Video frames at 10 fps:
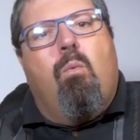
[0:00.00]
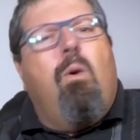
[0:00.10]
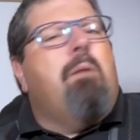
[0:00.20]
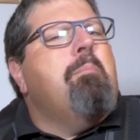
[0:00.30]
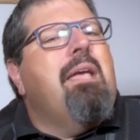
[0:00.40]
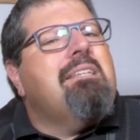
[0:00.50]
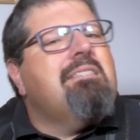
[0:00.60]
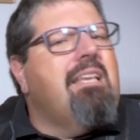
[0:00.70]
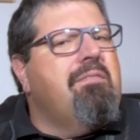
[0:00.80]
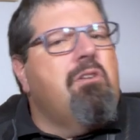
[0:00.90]
What makes
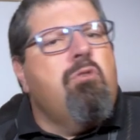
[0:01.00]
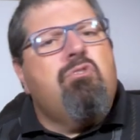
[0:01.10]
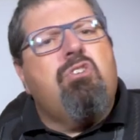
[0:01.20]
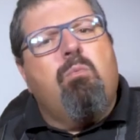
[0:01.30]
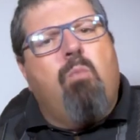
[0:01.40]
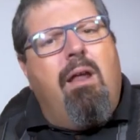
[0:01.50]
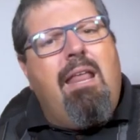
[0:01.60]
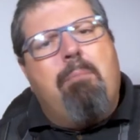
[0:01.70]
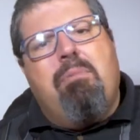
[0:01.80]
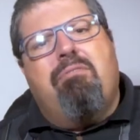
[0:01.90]
the Evolution 1
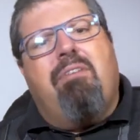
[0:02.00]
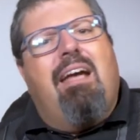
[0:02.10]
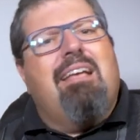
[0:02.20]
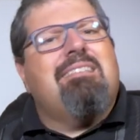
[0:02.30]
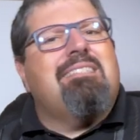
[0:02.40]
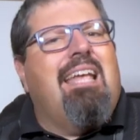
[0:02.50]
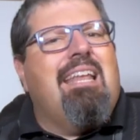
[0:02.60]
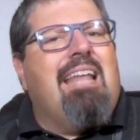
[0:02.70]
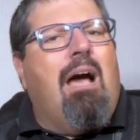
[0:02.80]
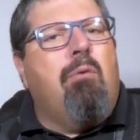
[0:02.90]
amplifier
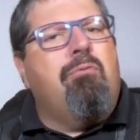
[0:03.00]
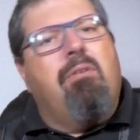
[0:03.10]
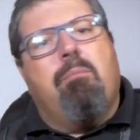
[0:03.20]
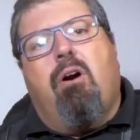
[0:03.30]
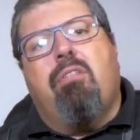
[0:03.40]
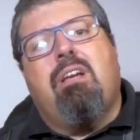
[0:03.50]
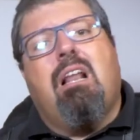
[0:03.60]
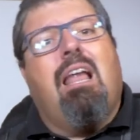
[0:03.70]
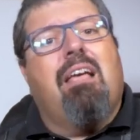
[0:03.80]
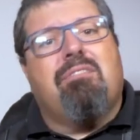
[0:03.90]
stand out from other
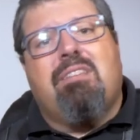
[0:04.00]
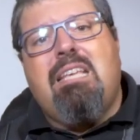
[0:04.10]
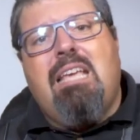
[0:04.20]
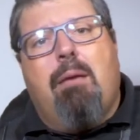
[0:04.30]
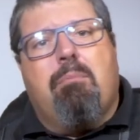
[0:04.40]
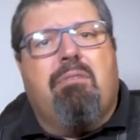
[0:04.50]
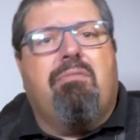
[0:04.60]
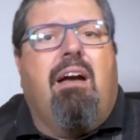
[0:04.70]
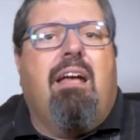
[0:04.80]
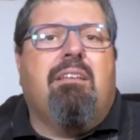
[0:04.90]
Class D
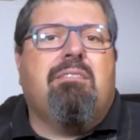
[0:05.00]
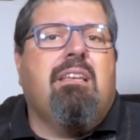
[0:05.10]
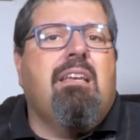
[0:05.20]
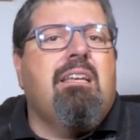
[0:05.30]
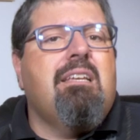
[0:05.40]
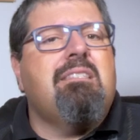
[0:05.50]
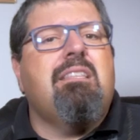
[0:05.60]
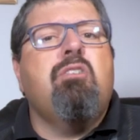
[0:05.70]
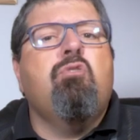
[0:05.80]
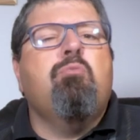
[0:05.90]
amplifiers is
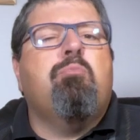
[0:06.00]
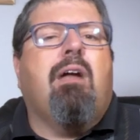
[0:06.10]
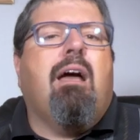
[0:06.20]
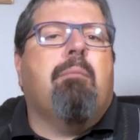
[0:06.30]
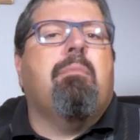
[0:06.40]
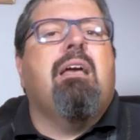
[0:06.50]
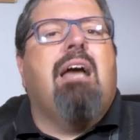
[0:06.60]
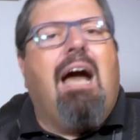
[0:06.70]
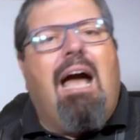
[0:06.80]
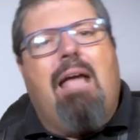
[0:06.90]
the Nuprime
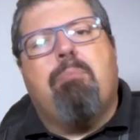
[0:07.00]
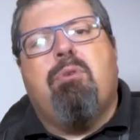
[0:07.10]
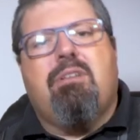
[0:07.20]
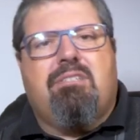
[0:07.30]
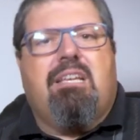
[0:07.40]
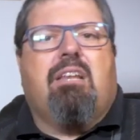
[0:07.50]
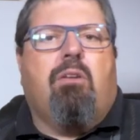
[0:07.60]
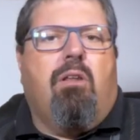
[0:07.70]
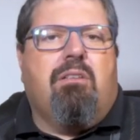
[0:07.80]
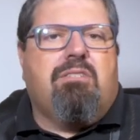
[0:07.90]
hybrid
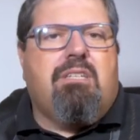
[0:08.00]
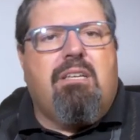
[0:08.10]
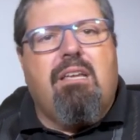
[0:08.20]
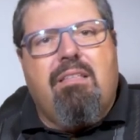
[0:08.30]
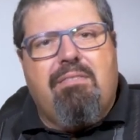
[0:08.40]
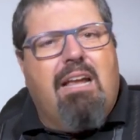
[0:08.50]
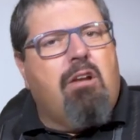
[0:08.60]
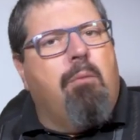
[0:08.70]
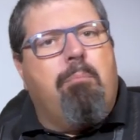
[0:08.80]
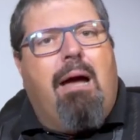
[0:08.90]
technology that
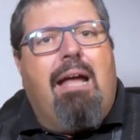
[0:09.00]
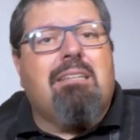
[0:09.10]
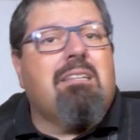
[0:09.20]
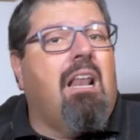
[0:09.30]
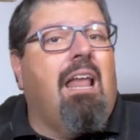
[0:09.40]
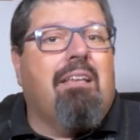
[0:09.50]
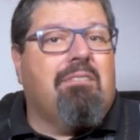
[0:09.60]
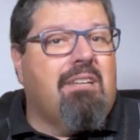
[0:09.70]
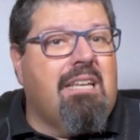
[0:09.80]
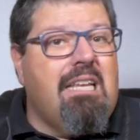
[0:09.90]
combines
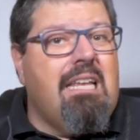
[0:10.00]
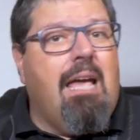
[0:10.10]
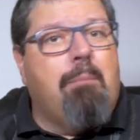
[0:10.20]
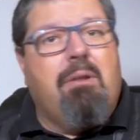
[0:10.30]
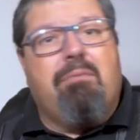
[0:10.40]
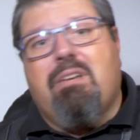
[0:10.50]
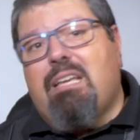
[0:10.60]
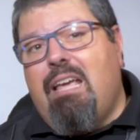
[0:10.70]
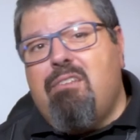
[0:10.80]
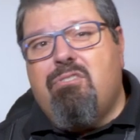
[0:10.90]
Class D
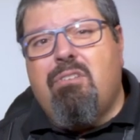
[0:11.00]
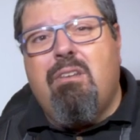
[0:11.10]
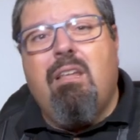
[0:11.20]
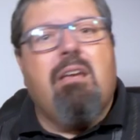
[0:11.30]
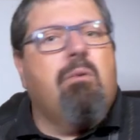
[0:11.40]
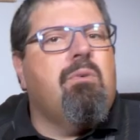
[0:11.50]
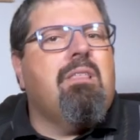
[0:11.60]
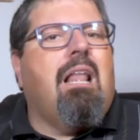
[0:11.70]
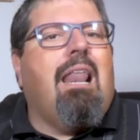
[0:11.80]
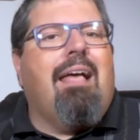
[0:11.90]
amplification
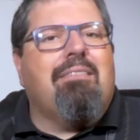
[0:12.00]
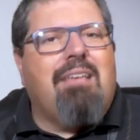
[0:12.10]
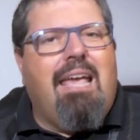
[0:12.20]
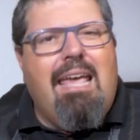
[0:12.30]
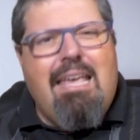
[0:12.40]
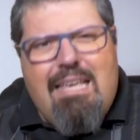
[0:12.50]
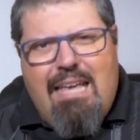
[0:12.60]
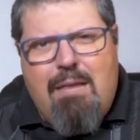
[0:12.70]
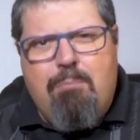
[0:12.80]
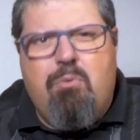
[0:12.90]
with Class A
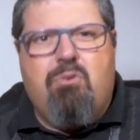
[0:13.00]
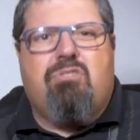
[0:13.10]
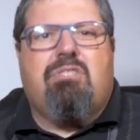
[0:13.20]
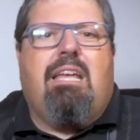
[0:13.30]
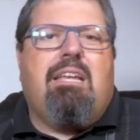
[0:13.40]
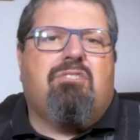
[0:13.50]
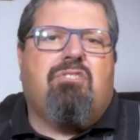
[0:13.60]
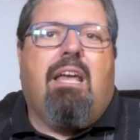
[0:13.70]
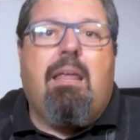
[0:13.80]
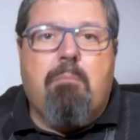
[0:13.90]
input stage
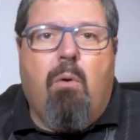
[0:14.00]
and